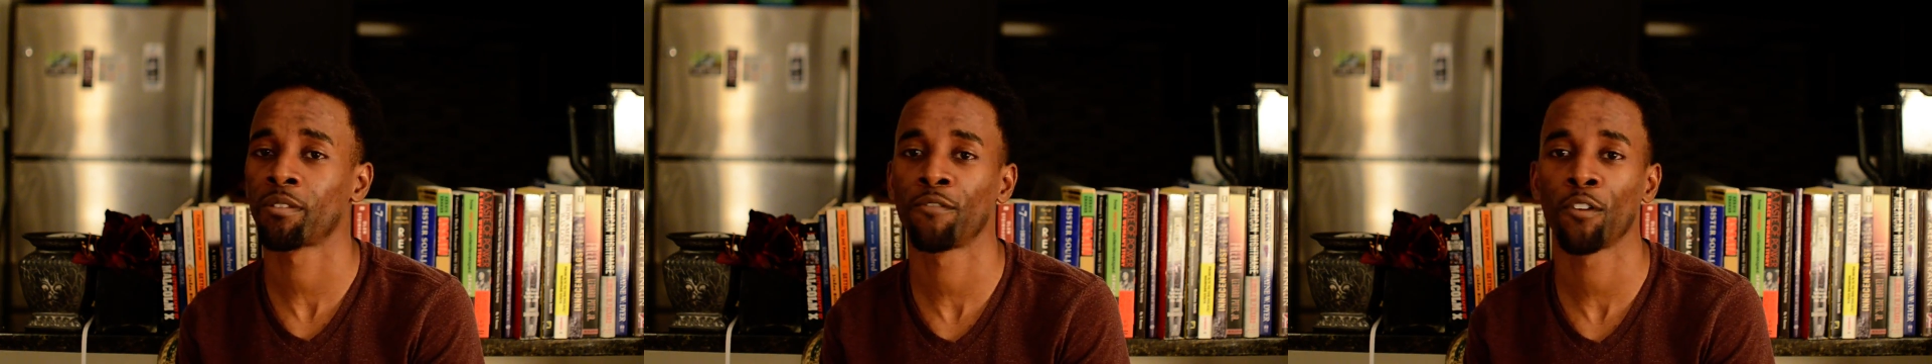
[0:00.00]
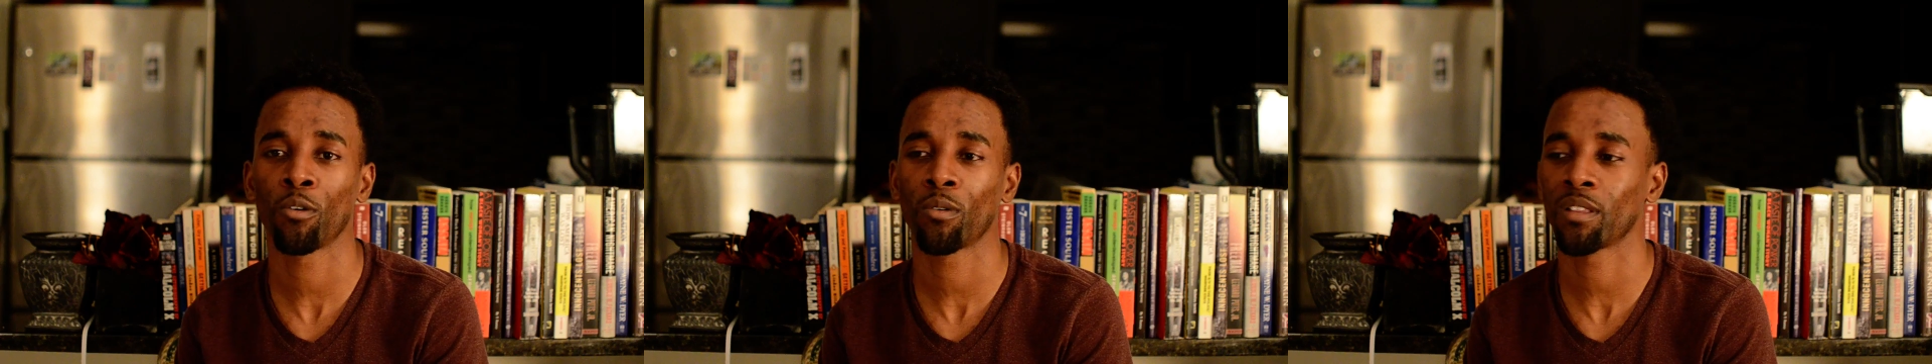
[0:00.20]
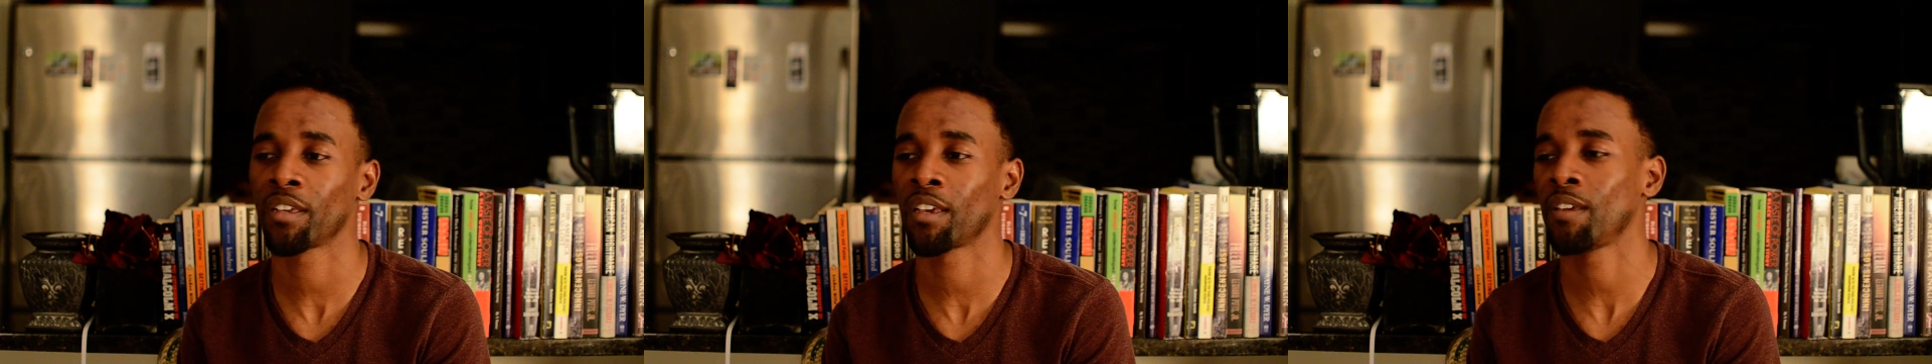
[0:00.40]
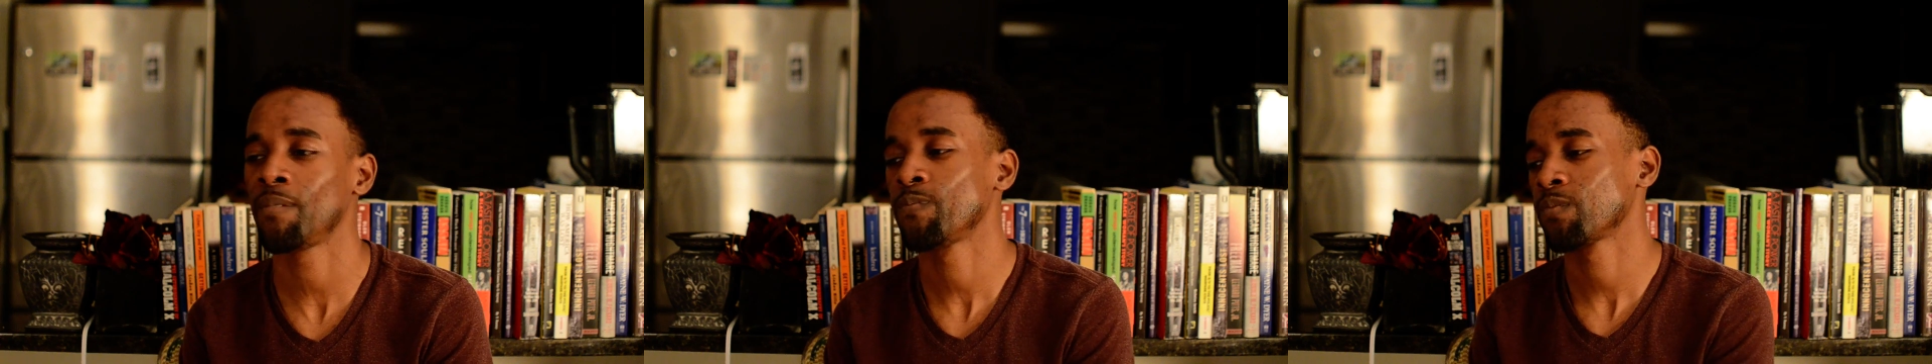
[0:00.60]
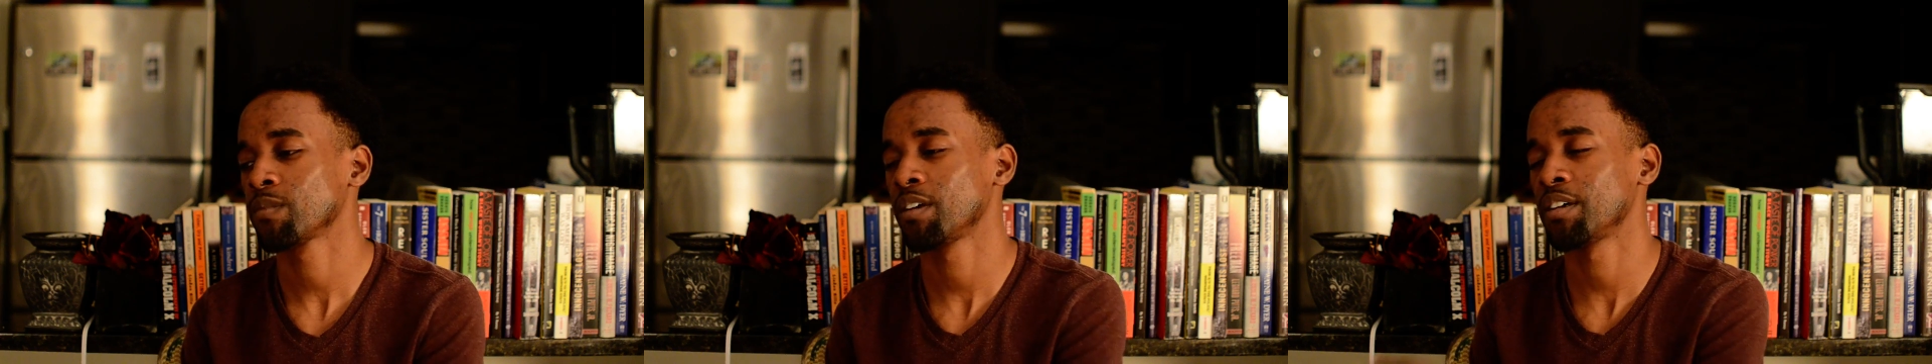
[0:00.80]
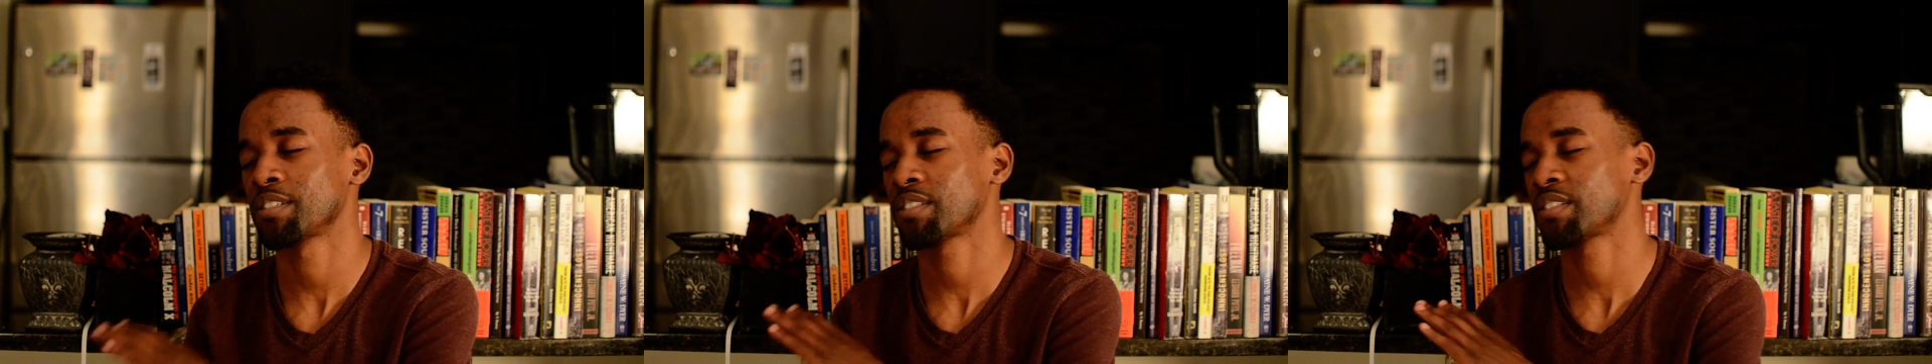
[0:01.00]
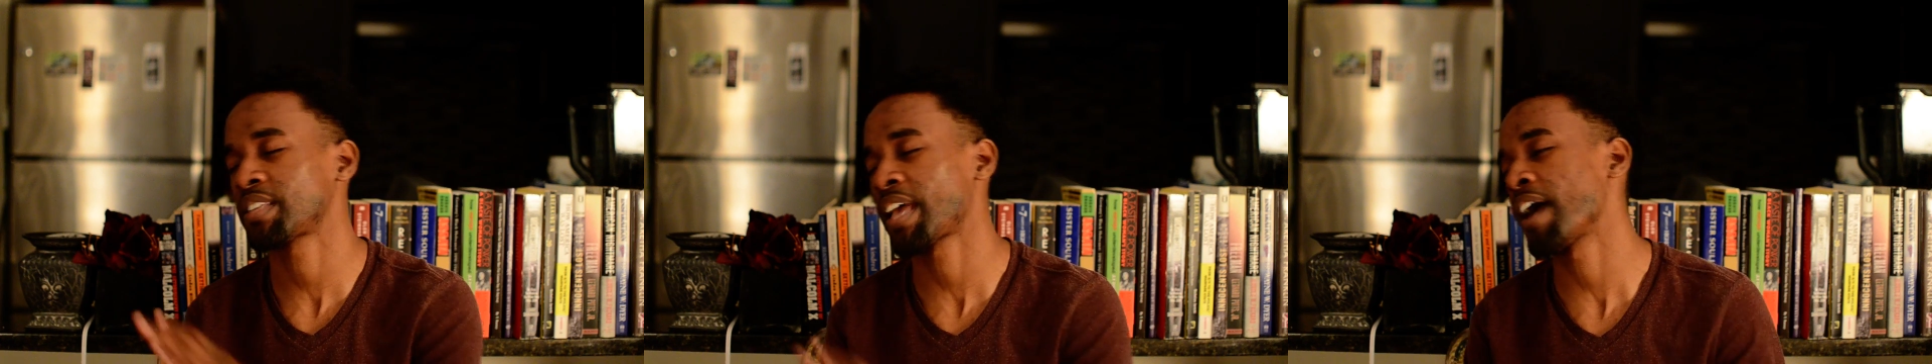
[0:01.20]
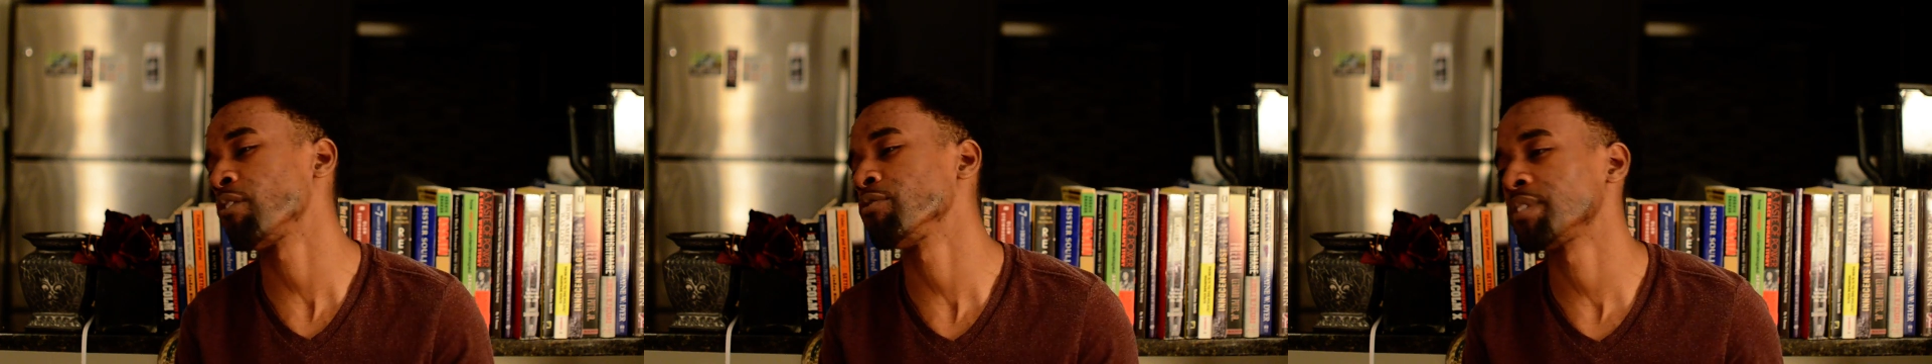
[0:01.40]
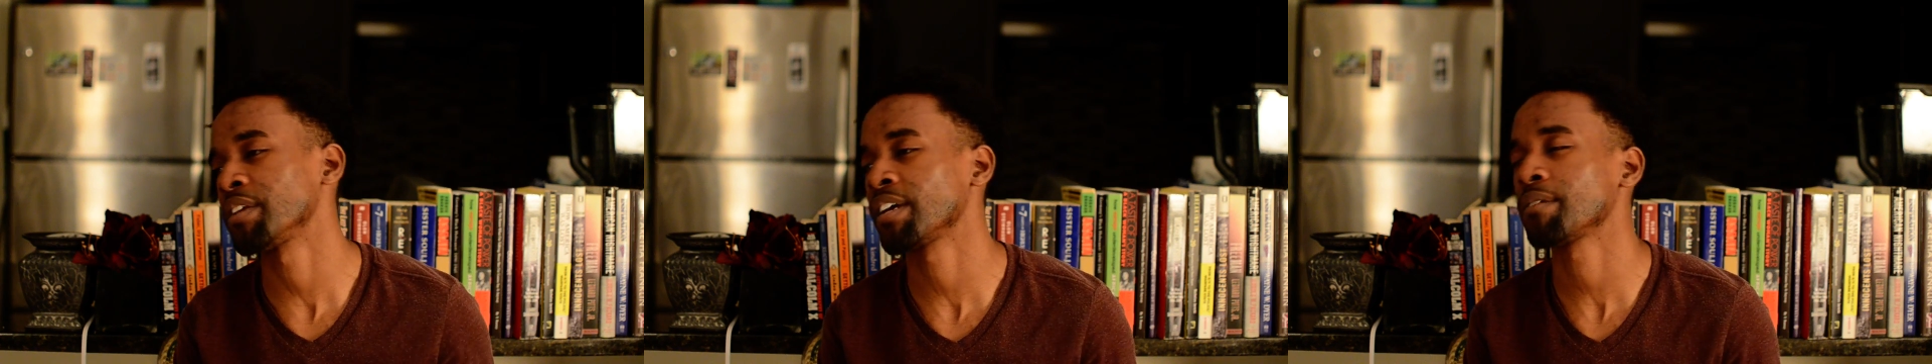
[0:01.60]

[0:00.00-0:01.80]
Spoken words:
Vocally, astounding.